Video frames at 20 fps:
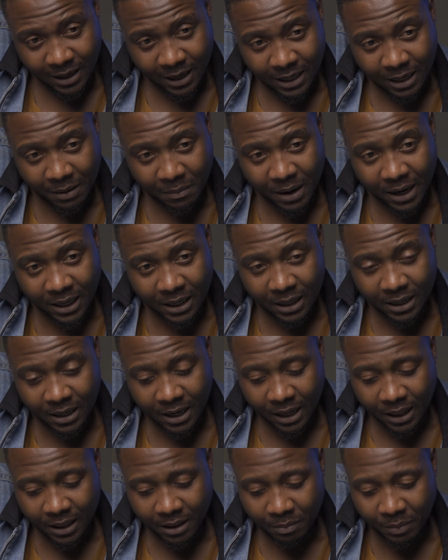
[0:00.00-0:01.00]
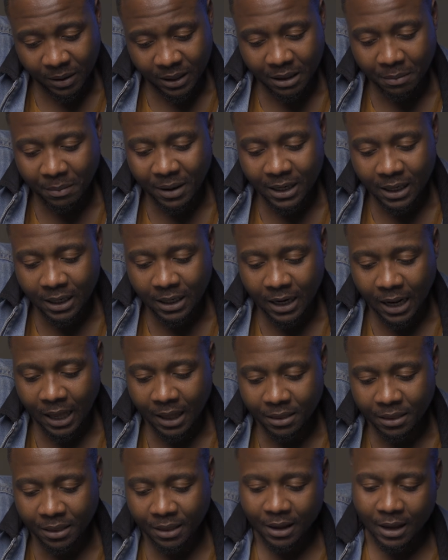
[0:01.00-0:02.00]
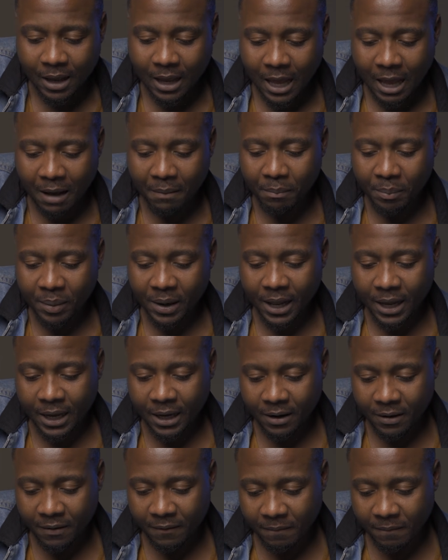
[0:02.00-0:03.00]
and a minor ninth. But the minor ninth, I'm playing it